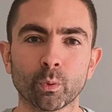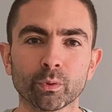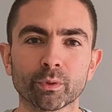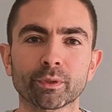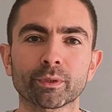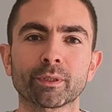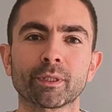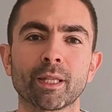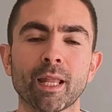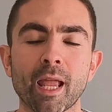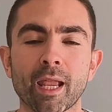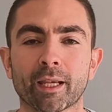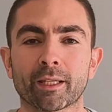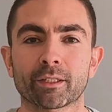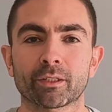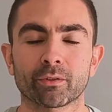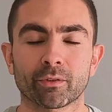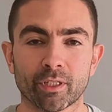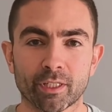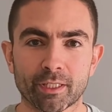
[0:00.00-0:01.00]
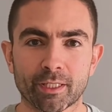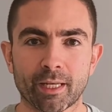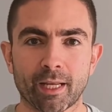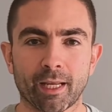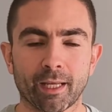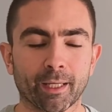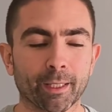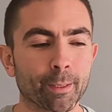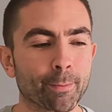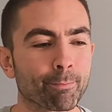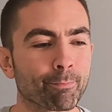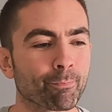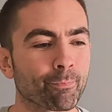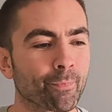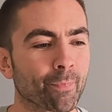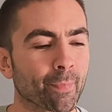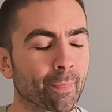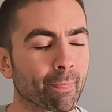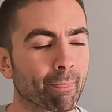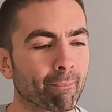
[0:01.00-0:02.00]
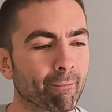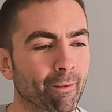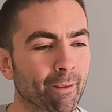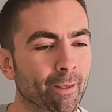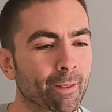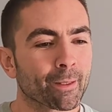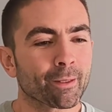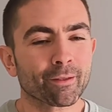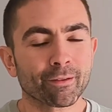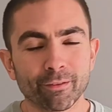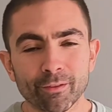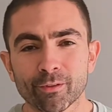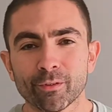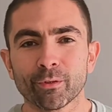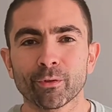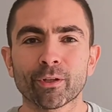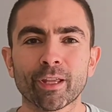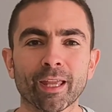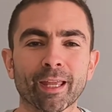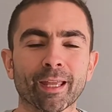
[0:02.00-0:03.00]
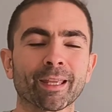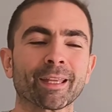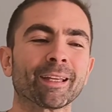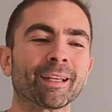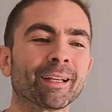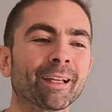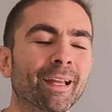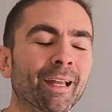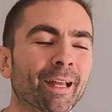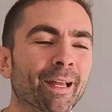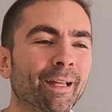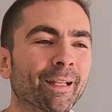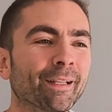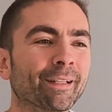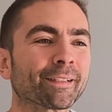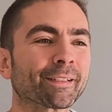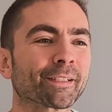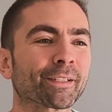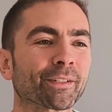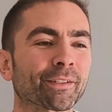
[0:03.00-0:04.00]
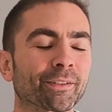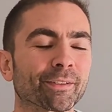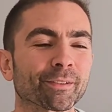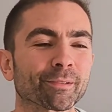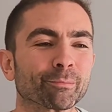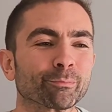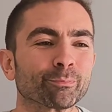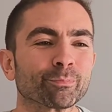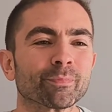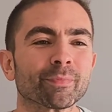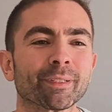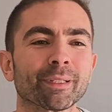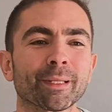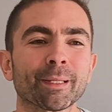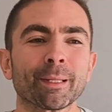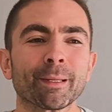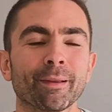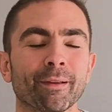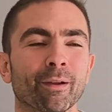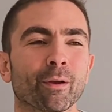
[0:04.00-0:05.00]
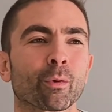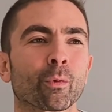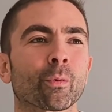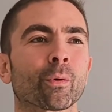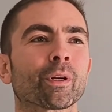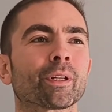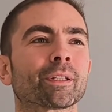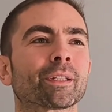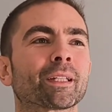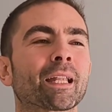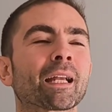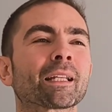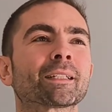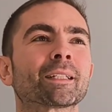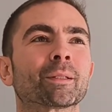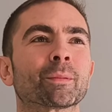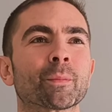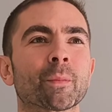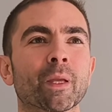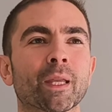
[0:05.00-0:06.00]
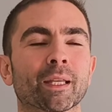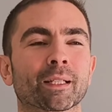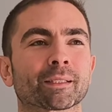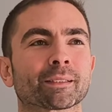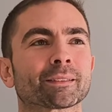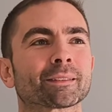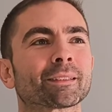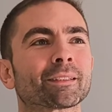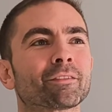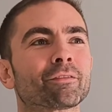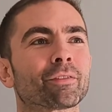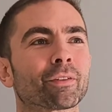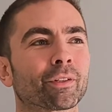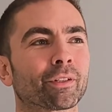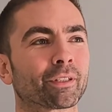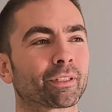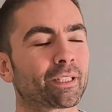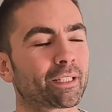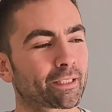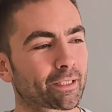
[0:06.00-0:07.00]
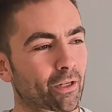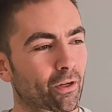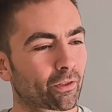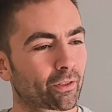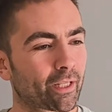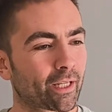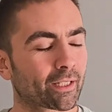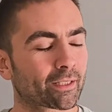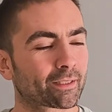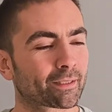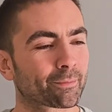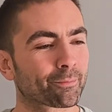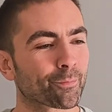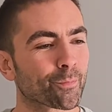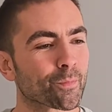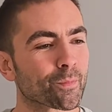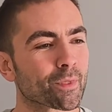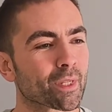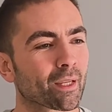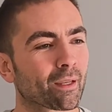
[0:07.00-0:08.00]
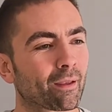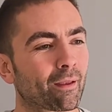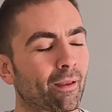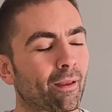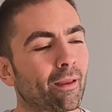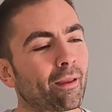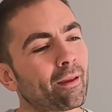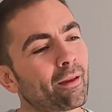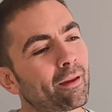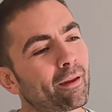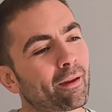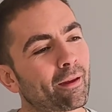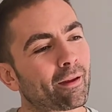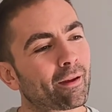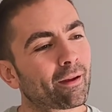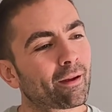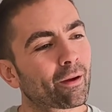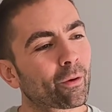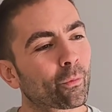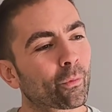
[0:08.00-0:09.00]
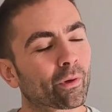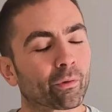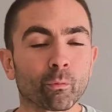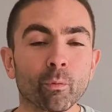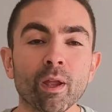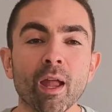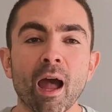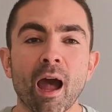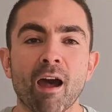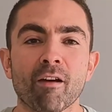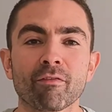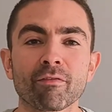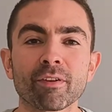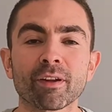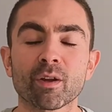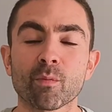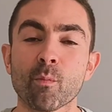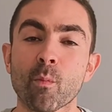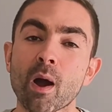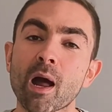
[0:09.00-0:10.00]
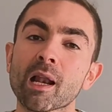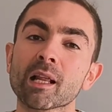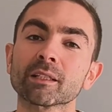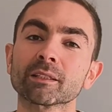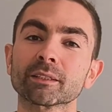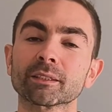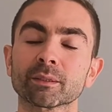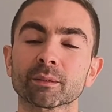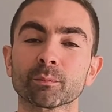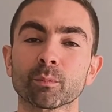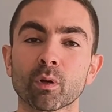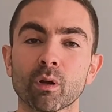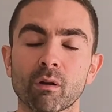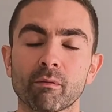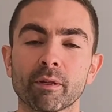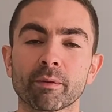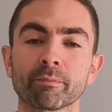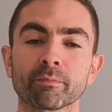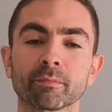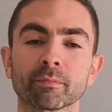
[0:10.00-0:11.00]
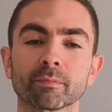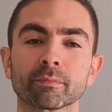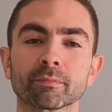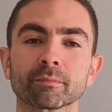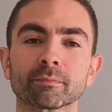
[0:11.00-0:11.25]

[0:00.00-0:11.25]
put legs on a snake. Okay, so what does it mean for this context? When we have an imbalance problem,